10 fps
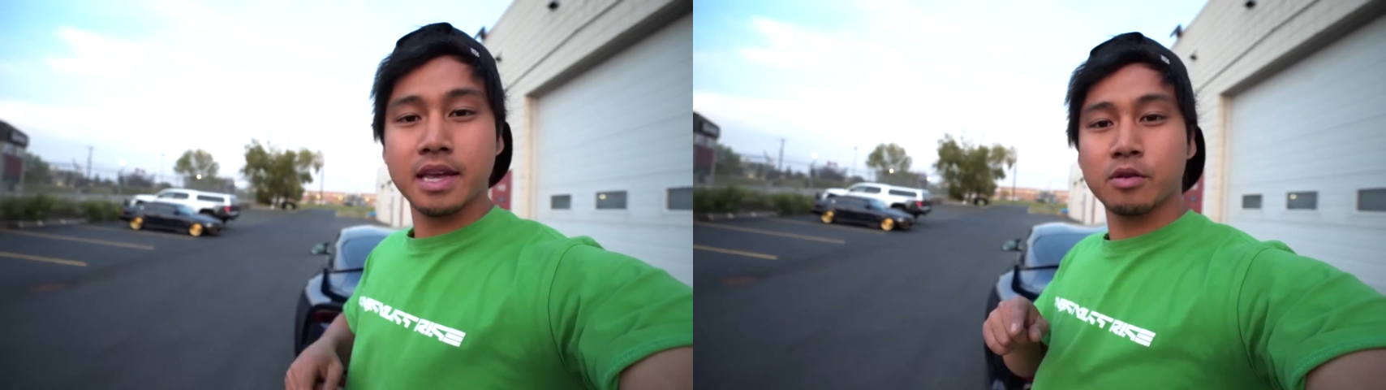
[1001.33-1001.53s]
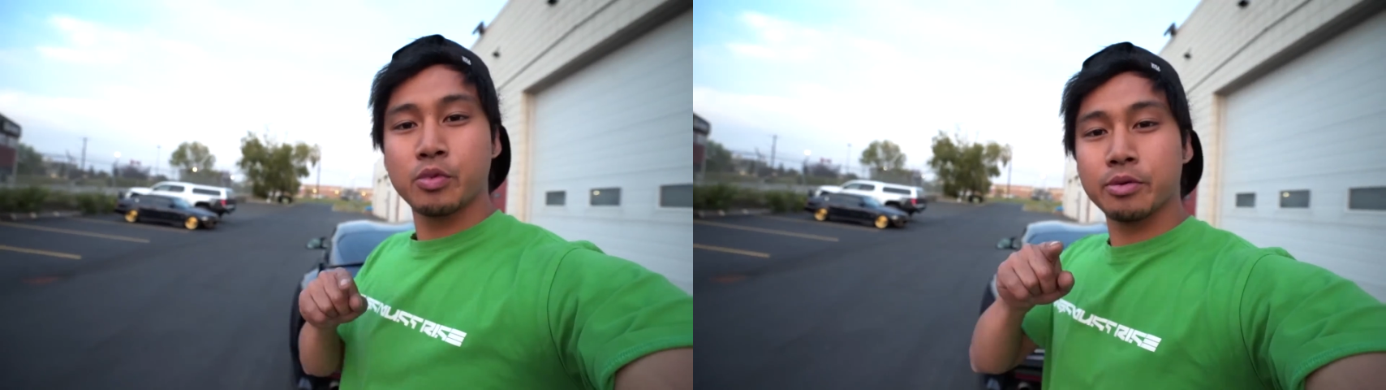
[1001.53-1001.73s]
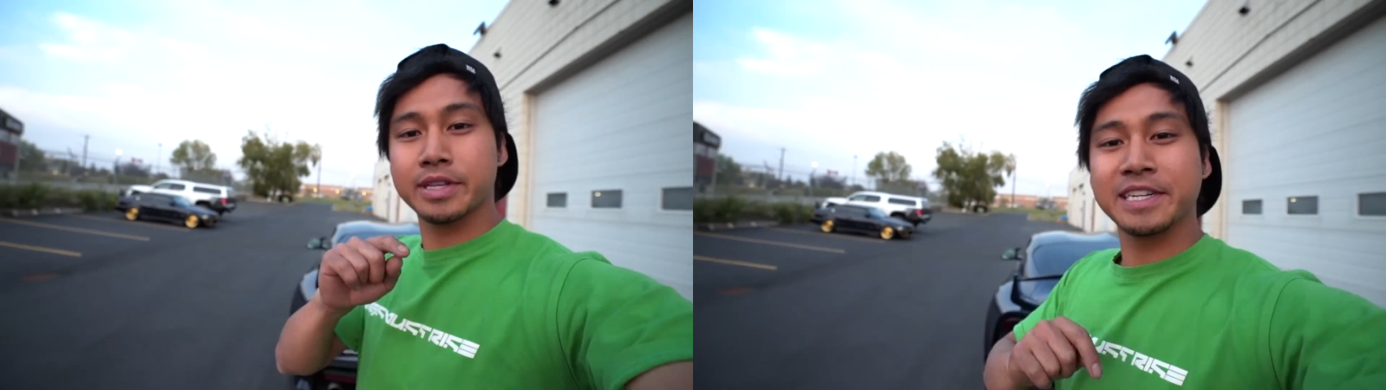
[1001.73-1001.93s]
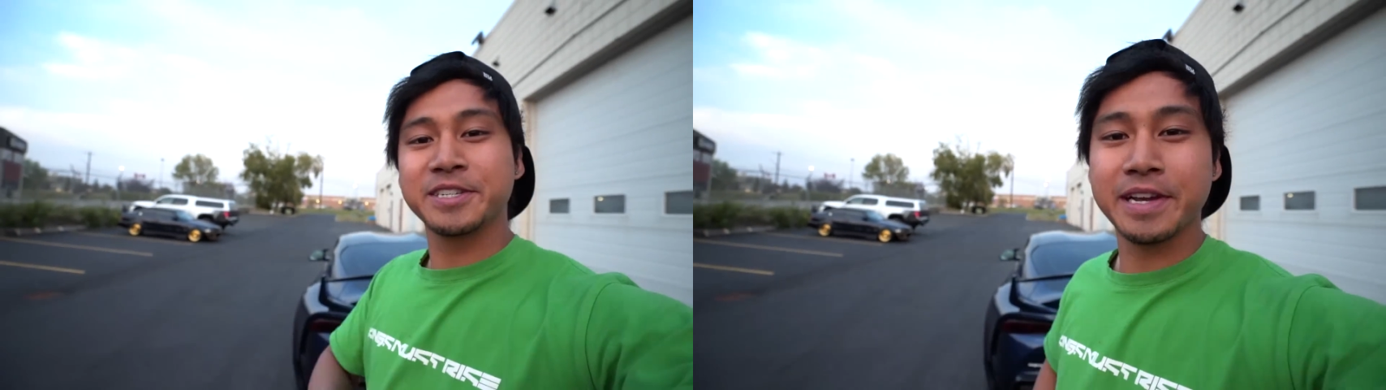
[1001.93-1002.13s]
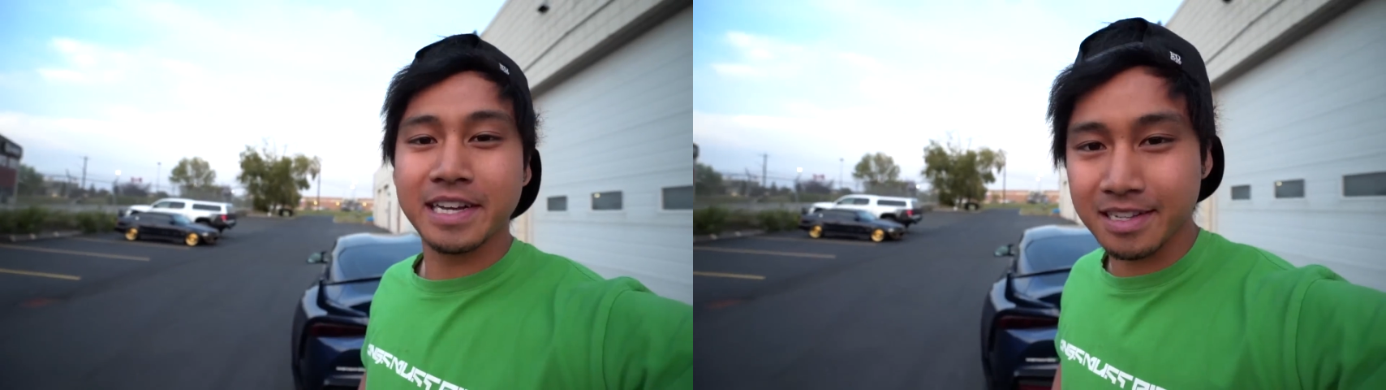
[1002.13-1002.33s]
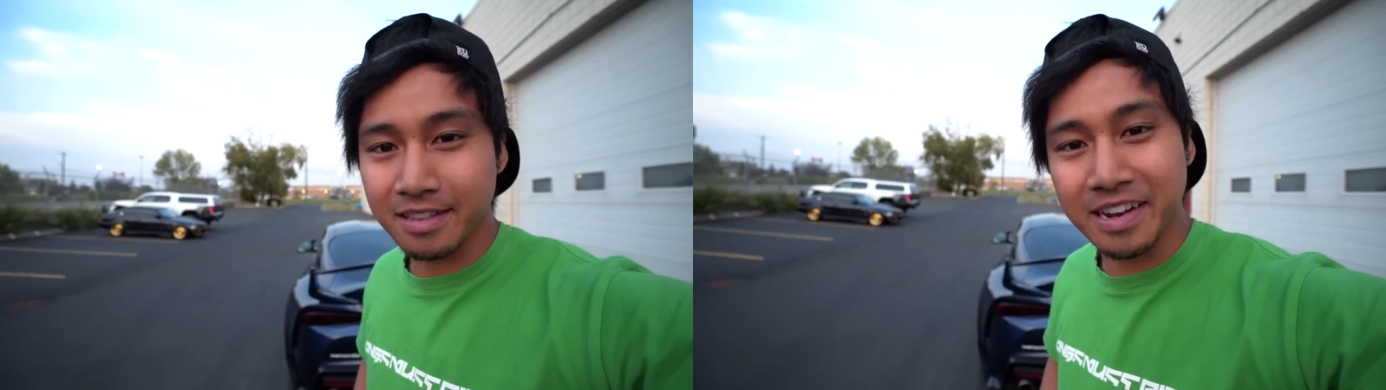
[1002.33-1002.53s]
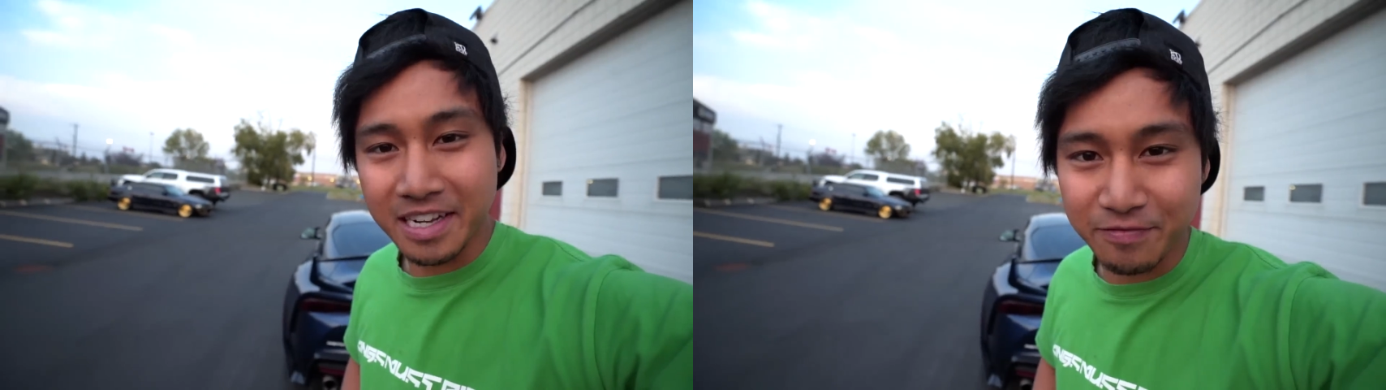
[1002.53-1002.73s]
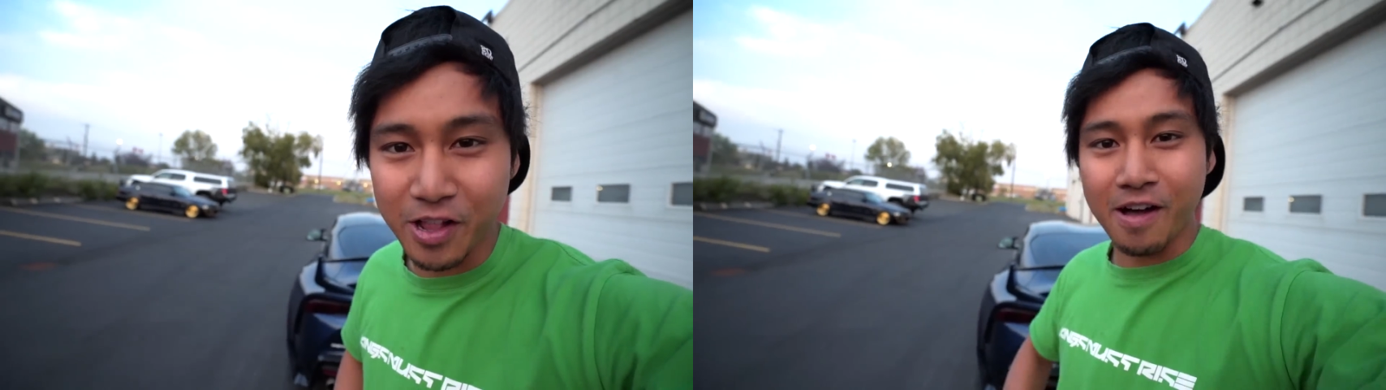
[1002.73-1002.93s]
and we will catch you guys on the
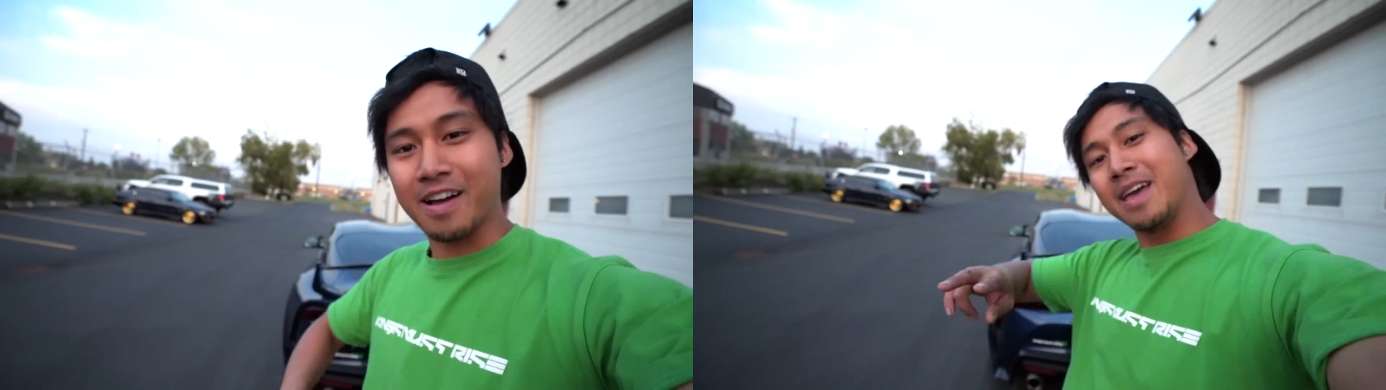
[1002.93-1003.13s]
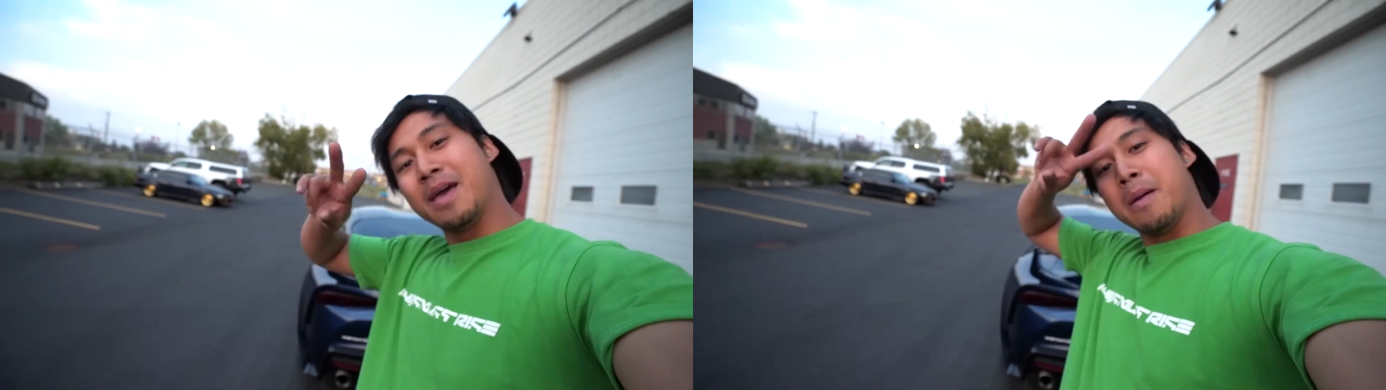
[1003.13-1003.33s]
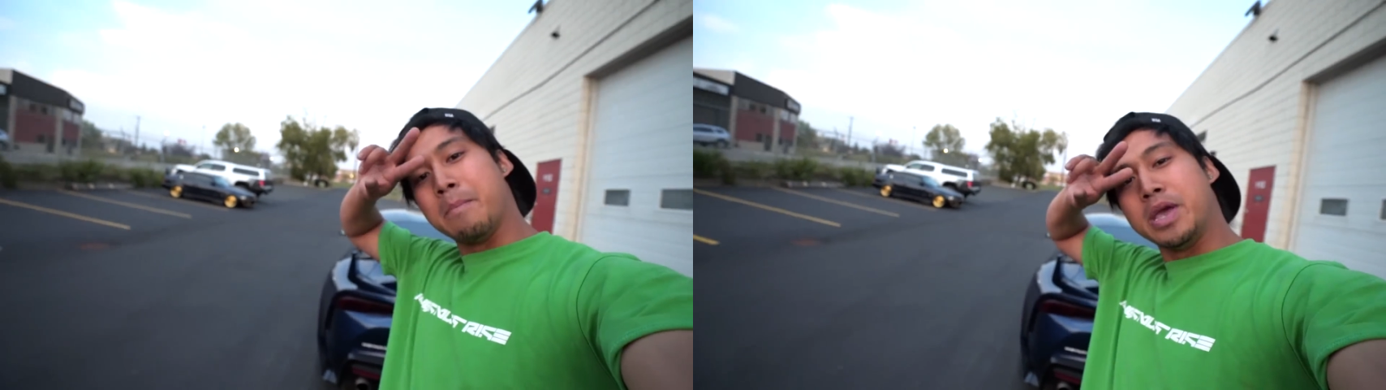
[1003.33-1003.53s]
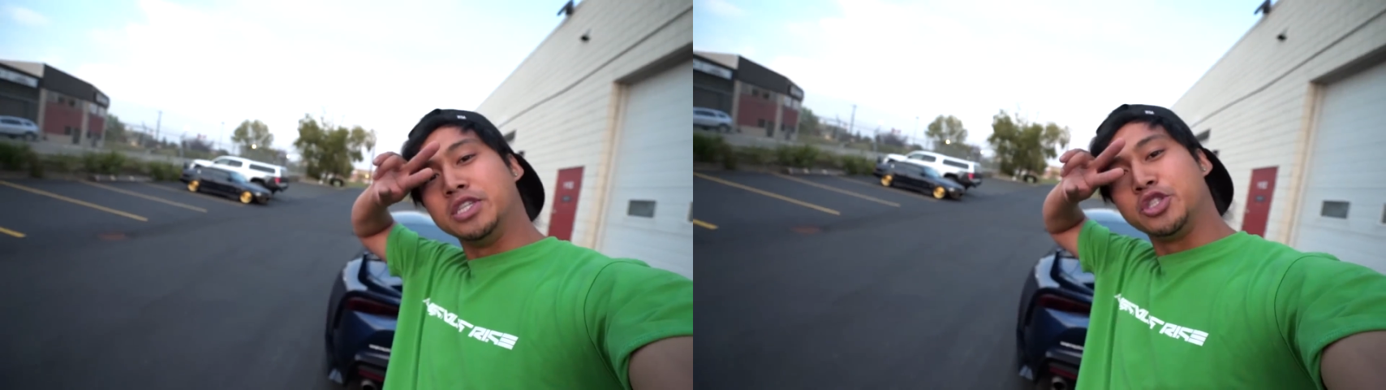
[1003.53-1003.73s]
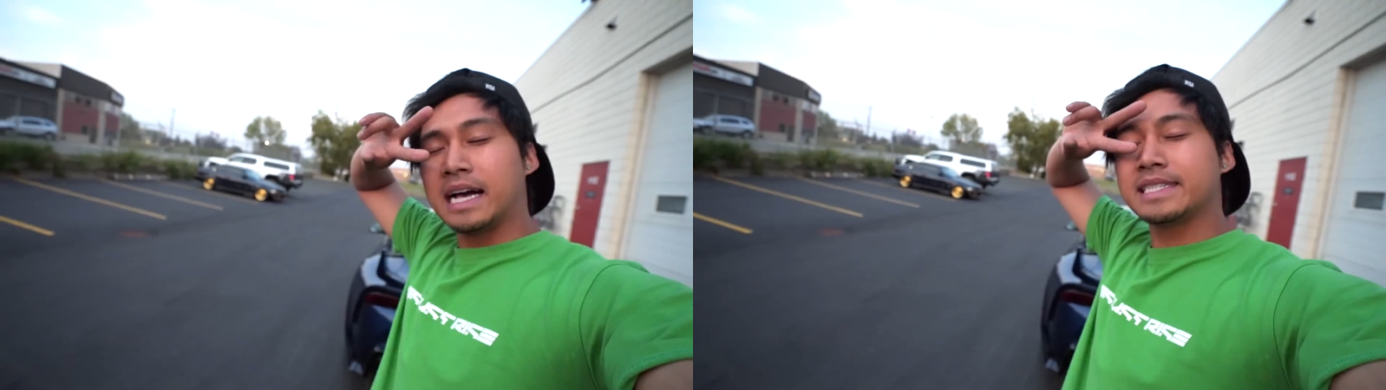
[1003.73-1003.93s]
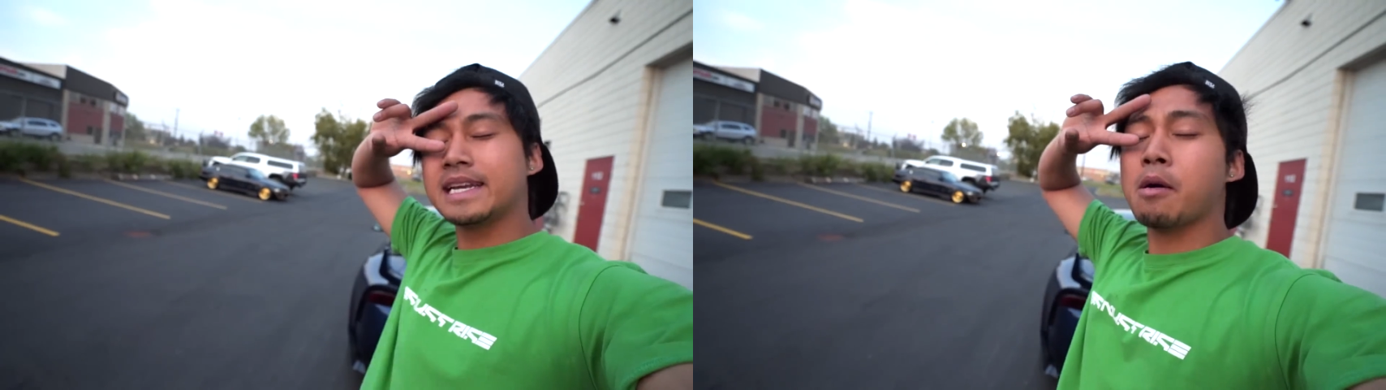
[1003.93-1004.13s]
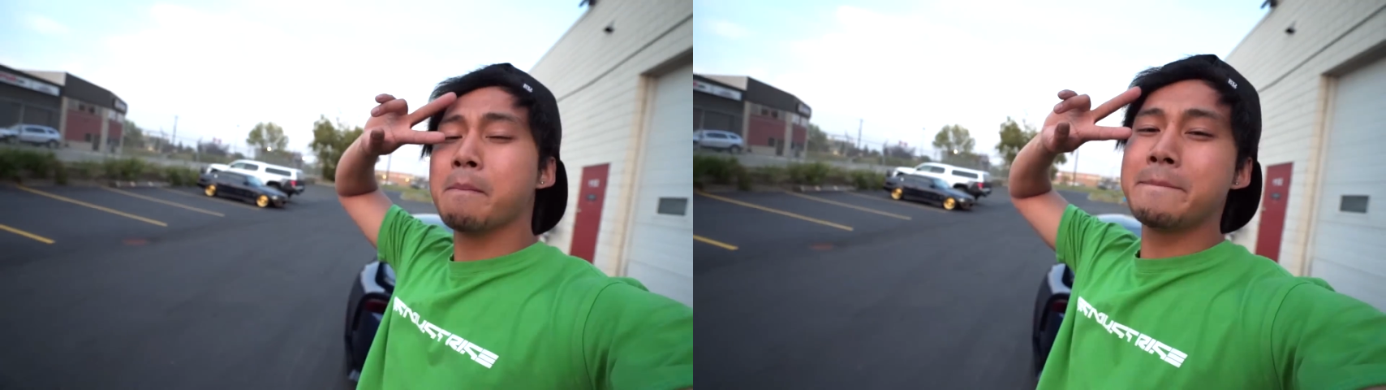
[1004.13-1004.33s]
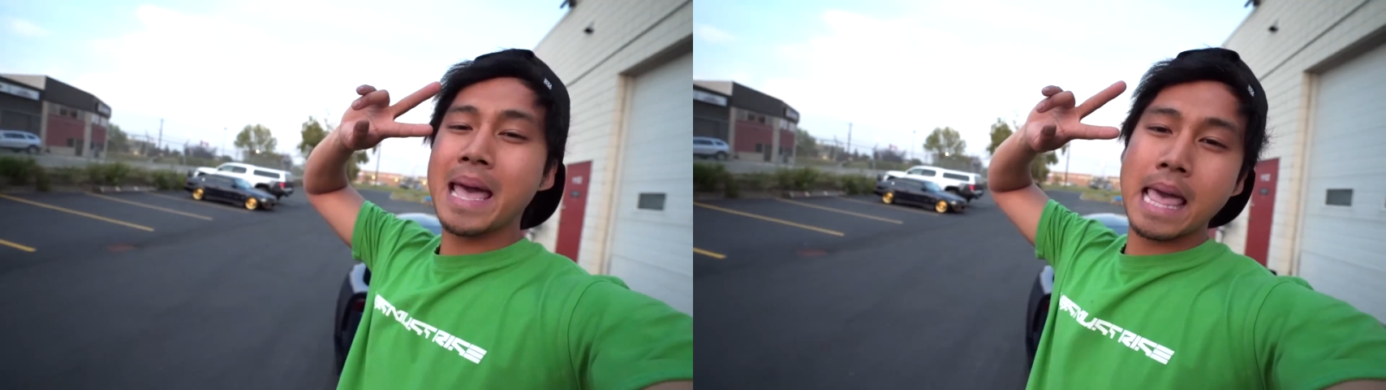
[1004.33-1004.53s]
next vlog. Peace. Ciao
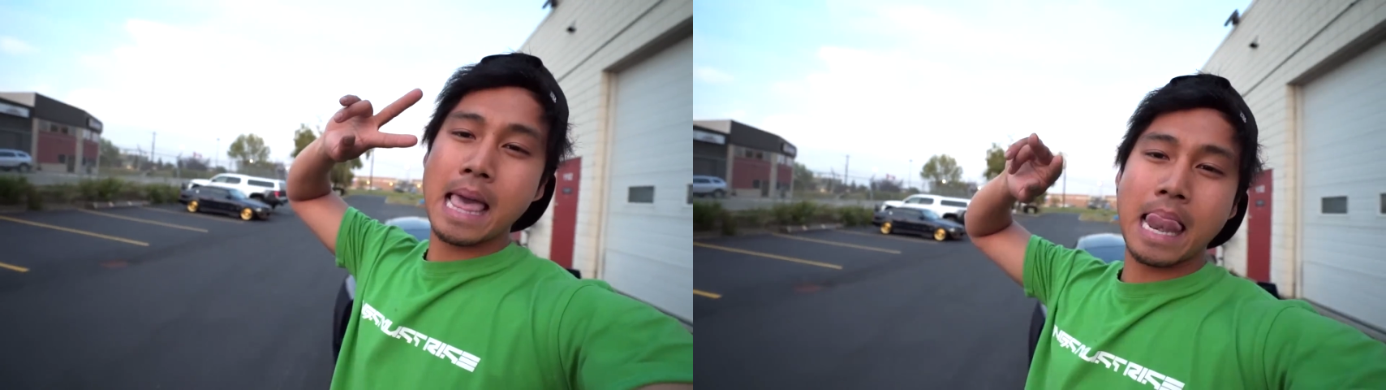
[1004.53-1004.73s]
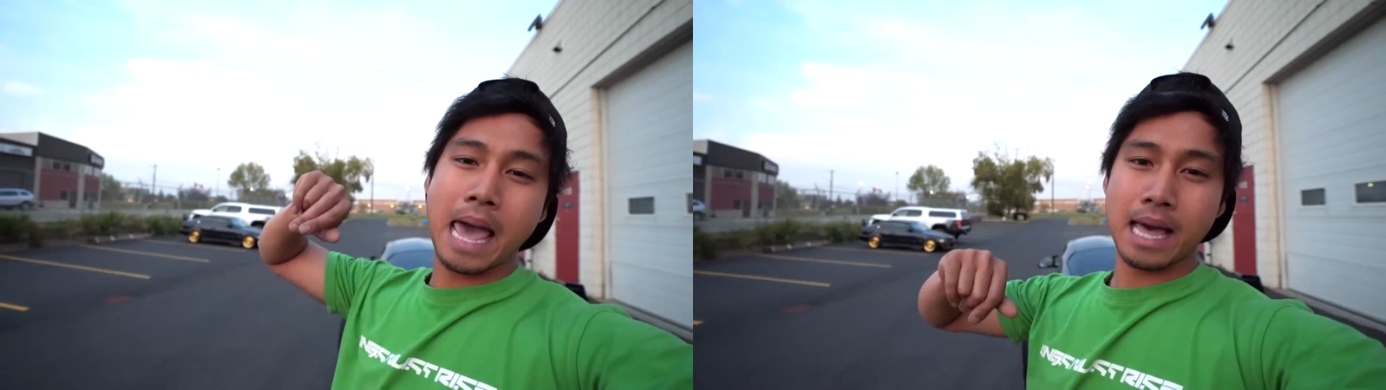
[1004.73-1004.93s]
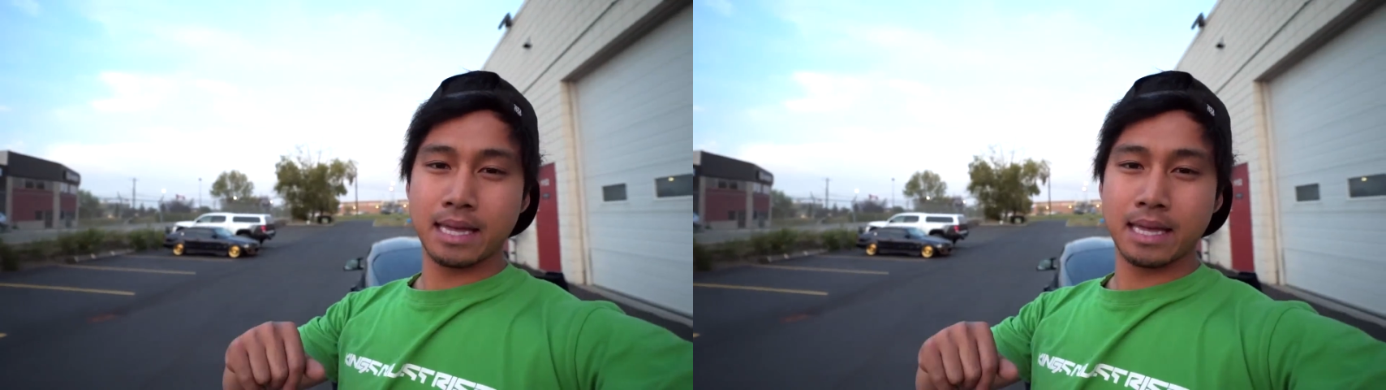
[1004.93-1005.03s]
bella.